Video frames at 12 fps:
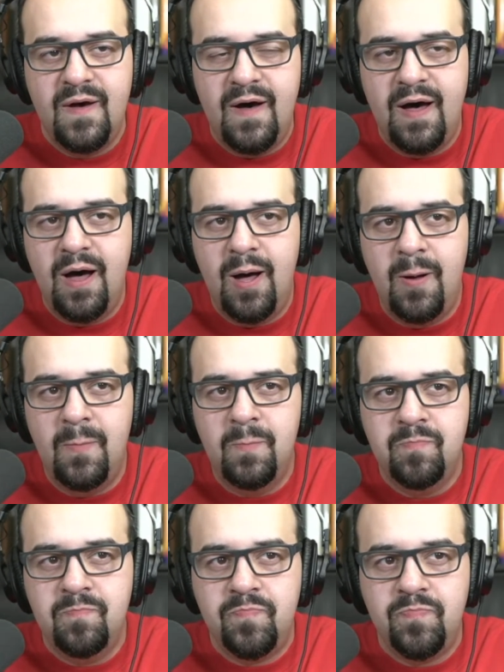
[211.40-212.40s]

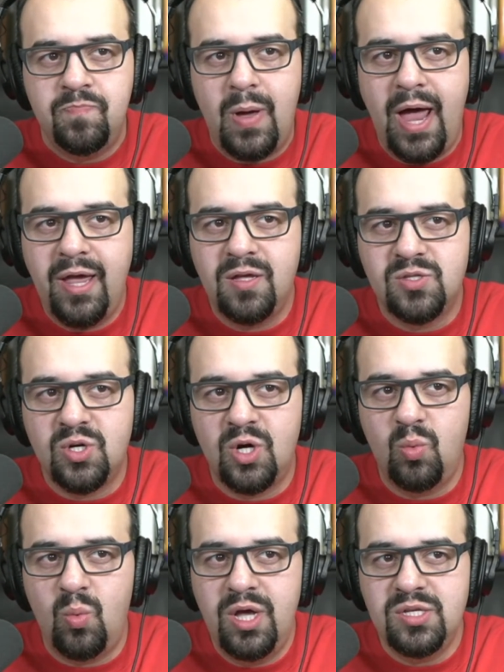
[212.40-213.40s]
My
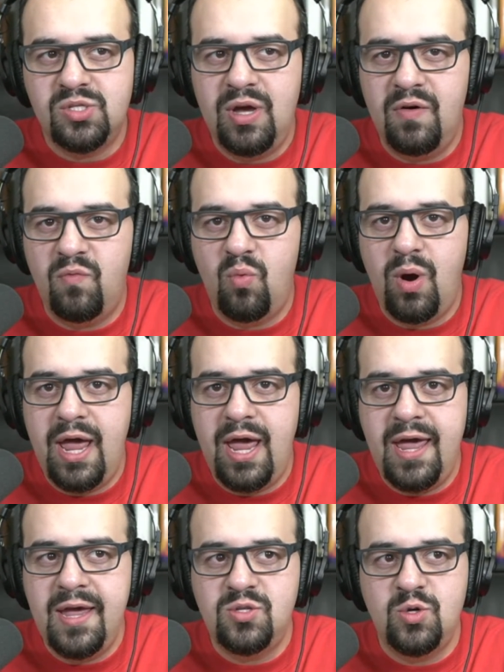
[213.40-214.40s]
concern was you have
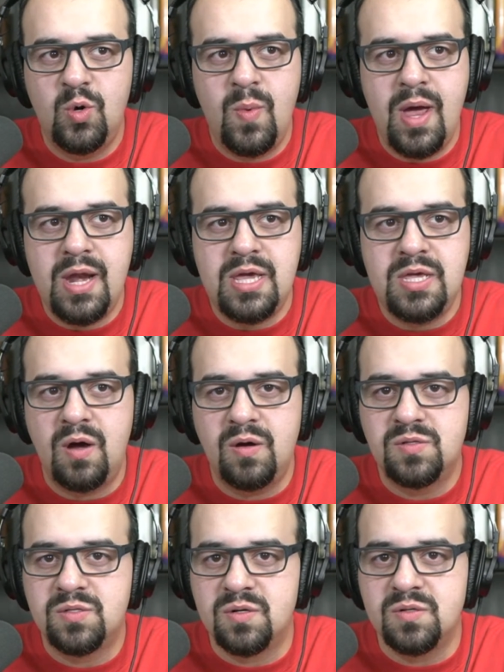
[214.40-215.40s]
way too many
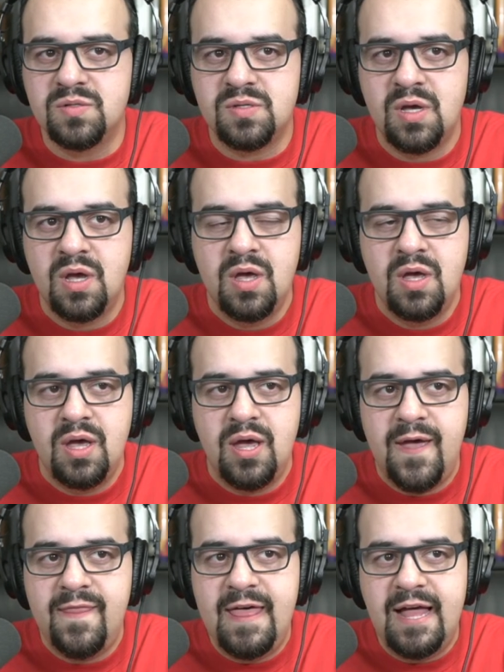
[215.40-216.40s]
youngsters
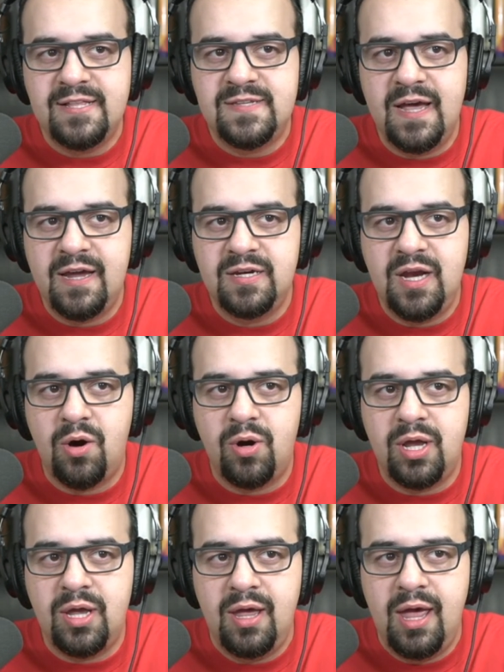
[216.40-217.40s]
in that
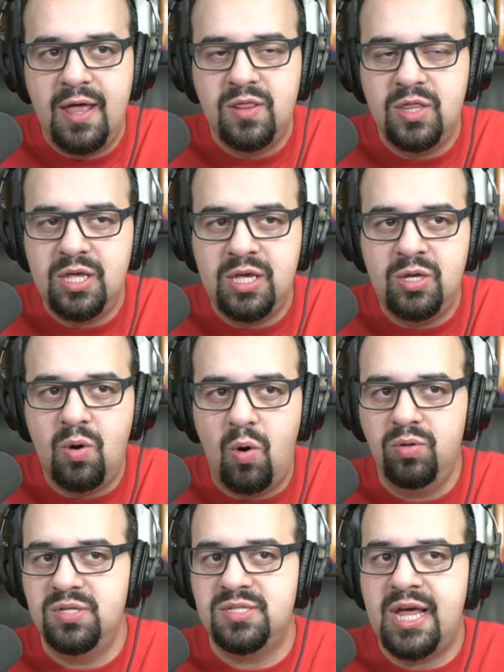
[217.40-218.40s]
secondary, and the
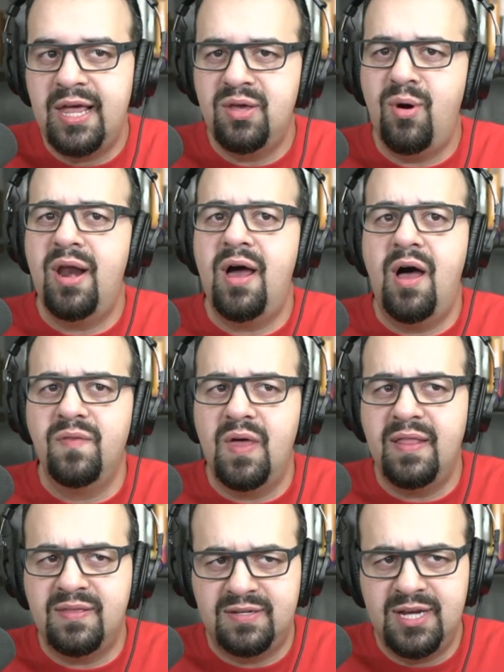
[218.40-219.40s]
oldest guy you had
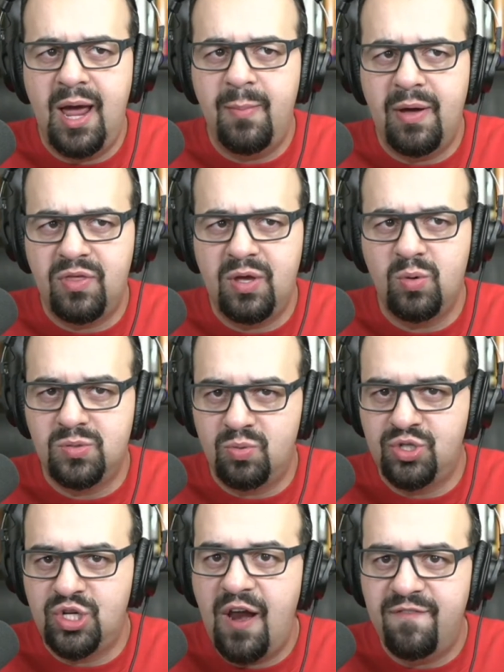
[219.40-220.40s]
at the time, I think, was
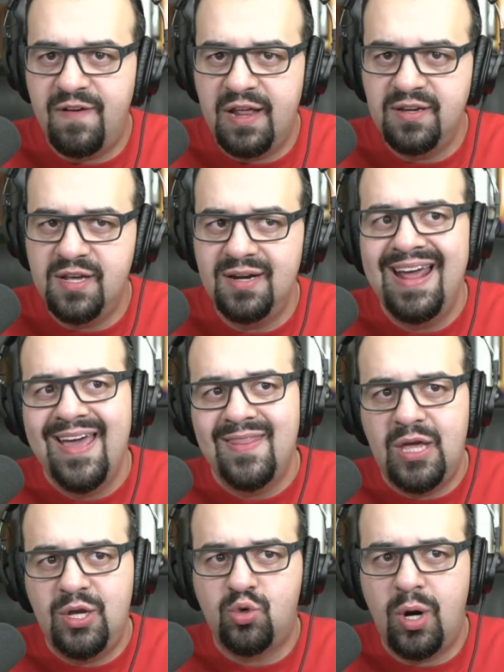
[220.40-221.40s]
Rashad Fenton.
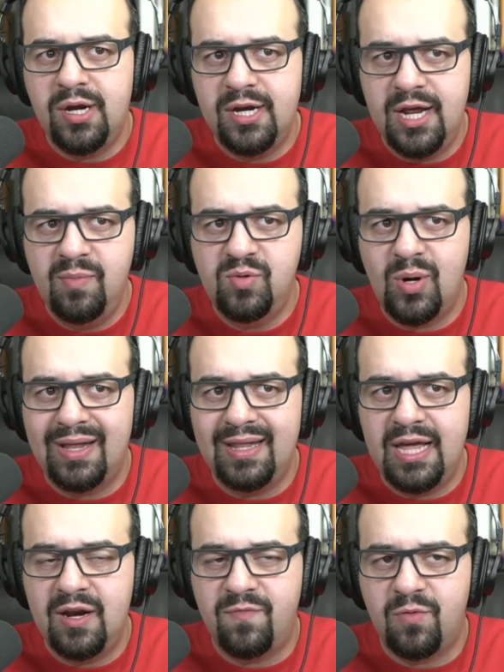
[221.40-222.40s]
They traded him to
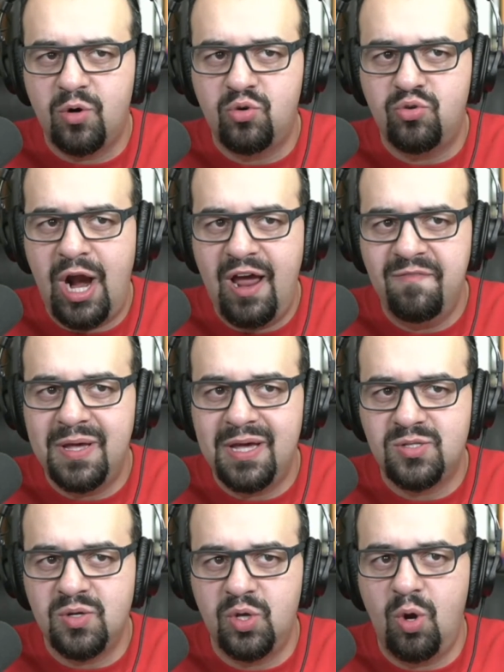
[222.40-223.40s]
Atlanta for a draft
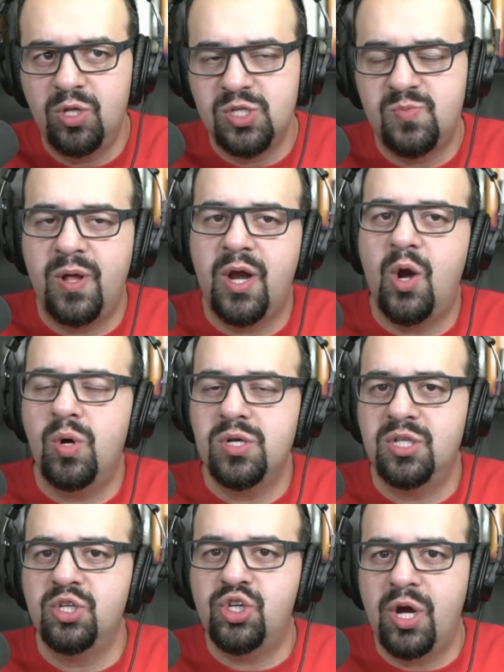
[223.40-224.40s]
pick, so the oldest player
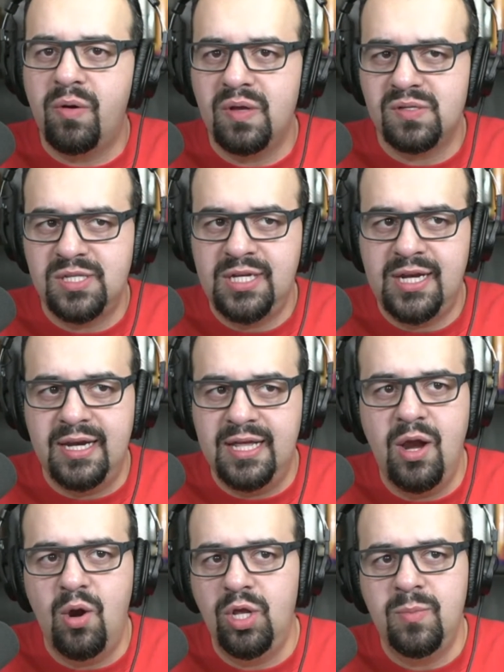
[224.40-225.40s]
was L'Jarius Sneed, and he
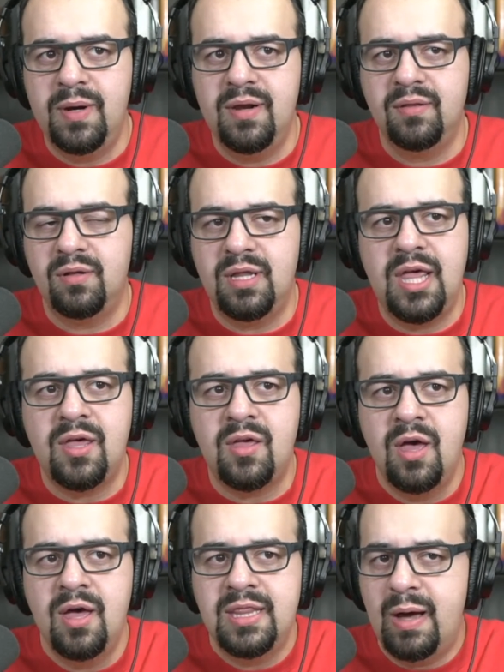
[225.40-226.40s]
had only been in the league.
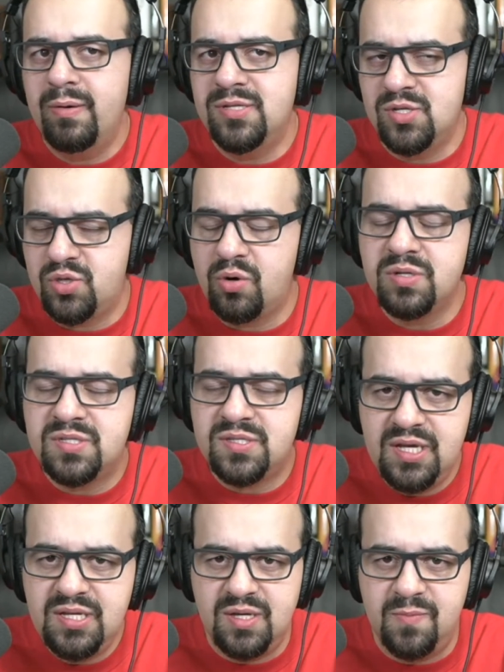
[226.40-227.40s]
That was his third
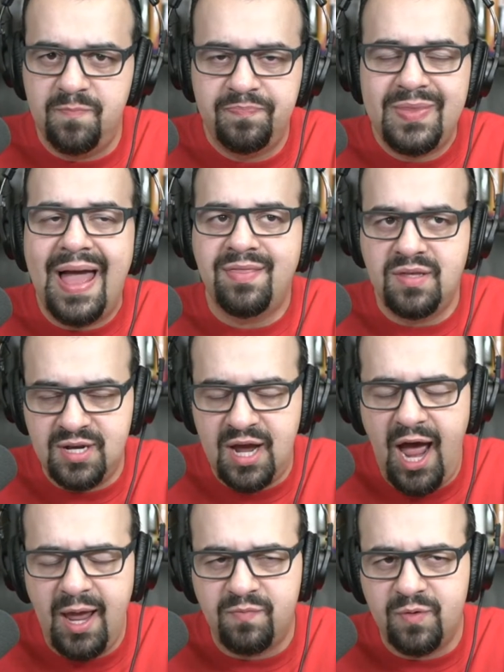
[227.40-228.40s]
season at the
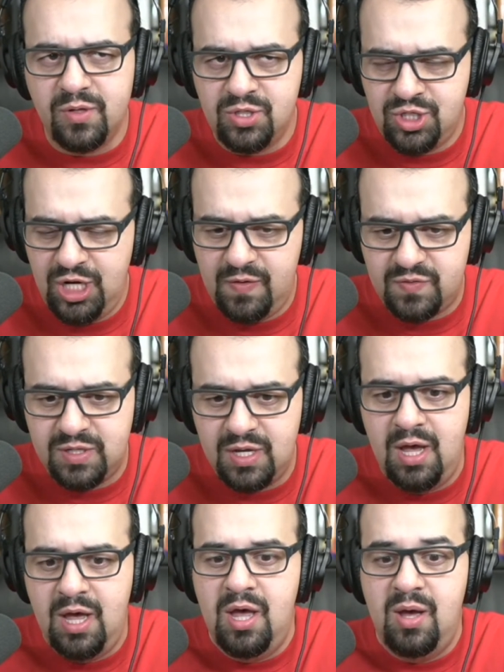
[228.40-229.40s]
time for the Chiefs.
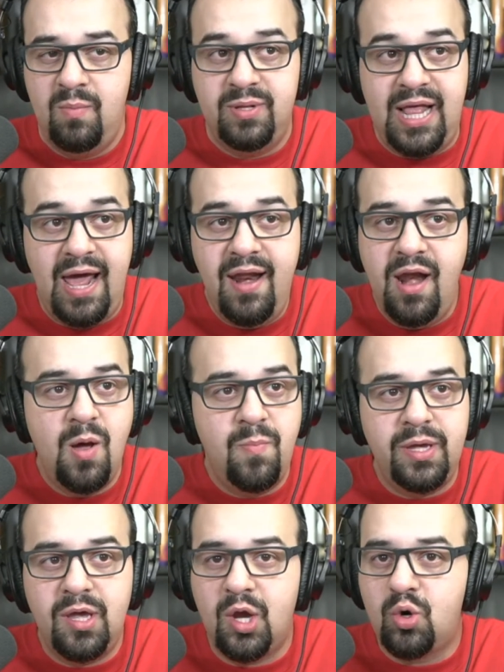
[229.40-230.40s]
But that ended up
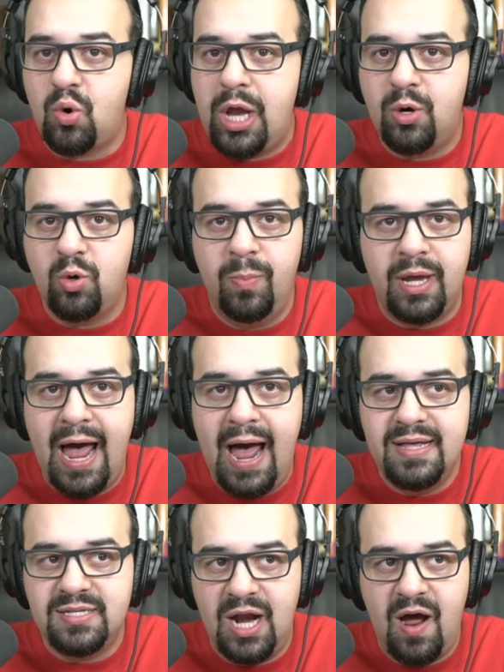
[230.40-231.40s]
being a great group of
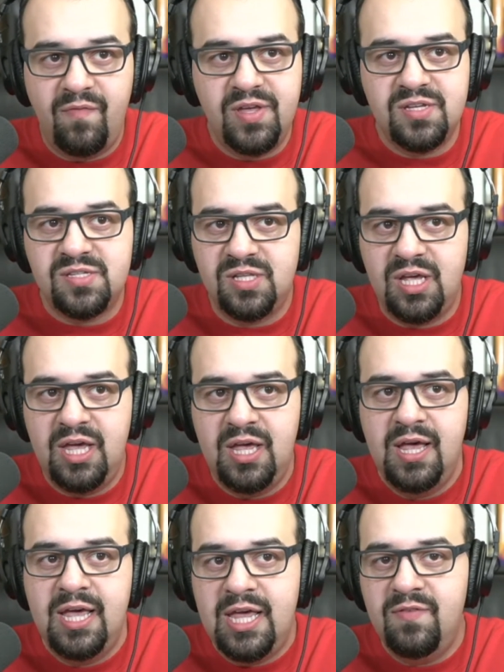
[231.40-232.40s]
guys, and obviously
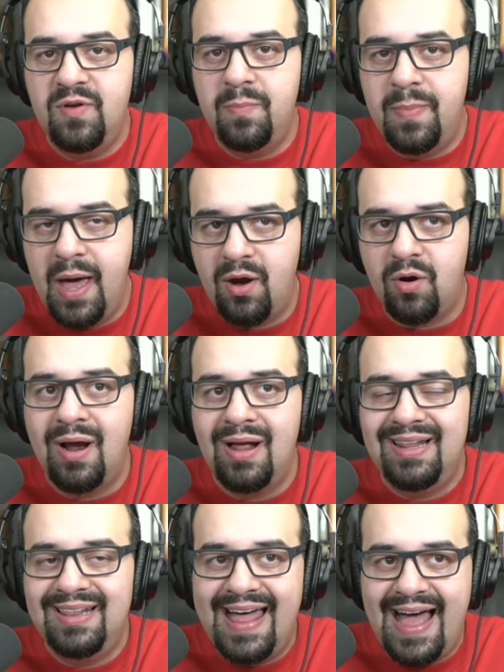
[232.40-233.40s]
even better
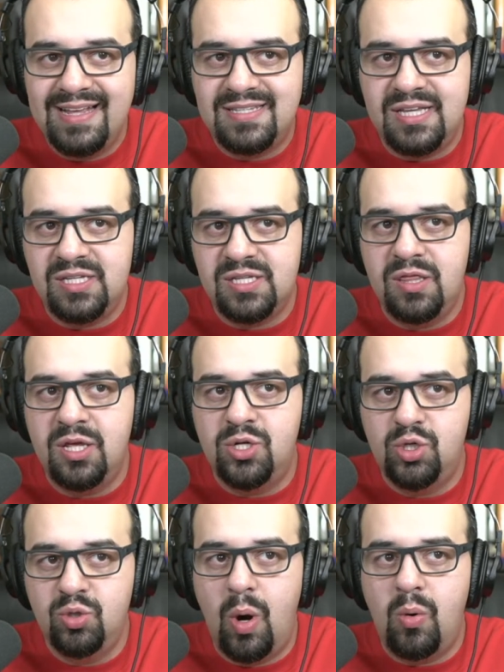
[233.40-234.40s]
last season, the
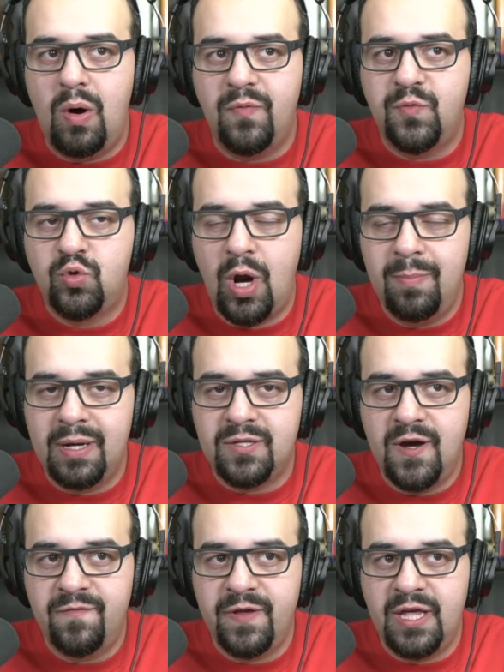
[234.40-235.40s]
duo of Trent
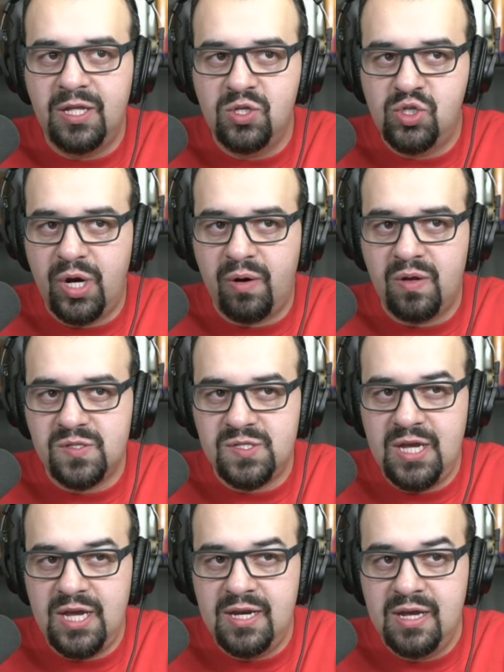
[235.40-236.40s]
McDuffie and L'Jarius
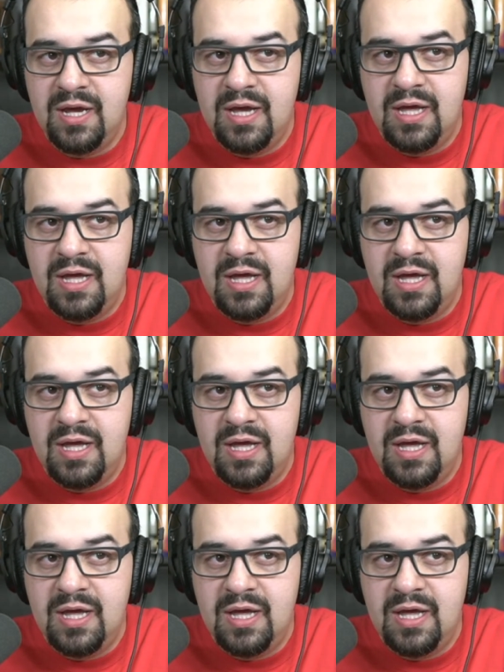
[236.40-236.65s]
Sneed.